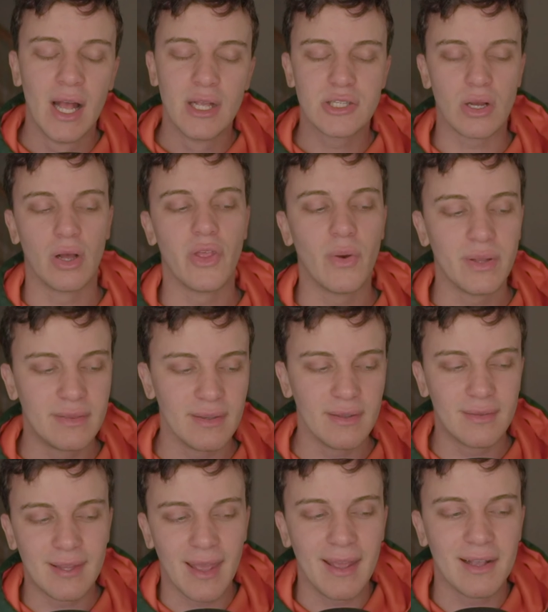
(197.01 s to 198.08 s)
So although it
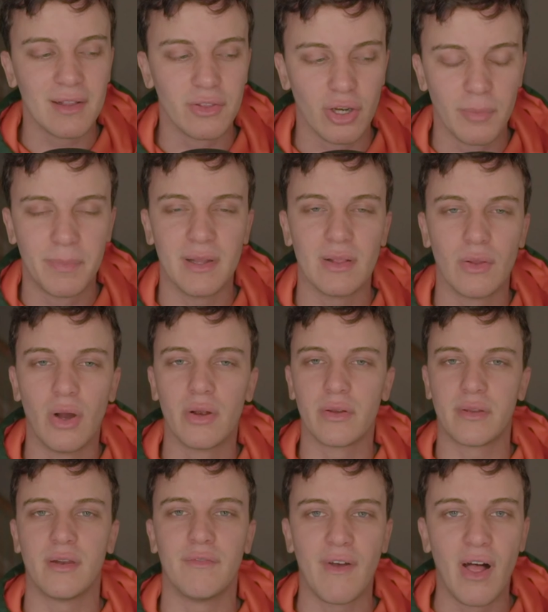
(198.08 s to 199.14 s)
did take a little bit longer
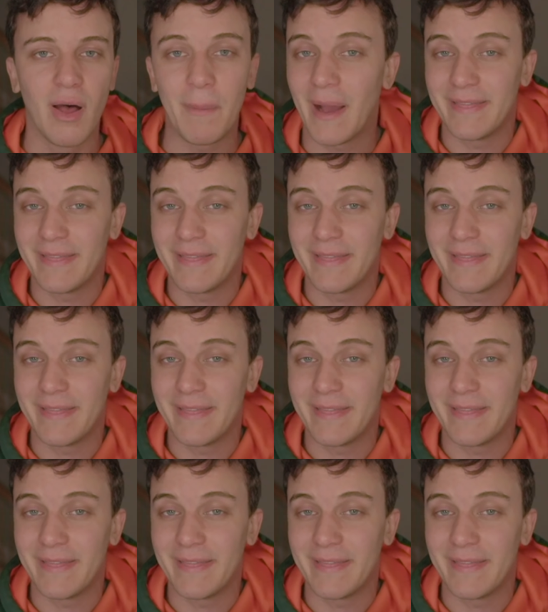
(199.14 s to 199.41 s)
to develop,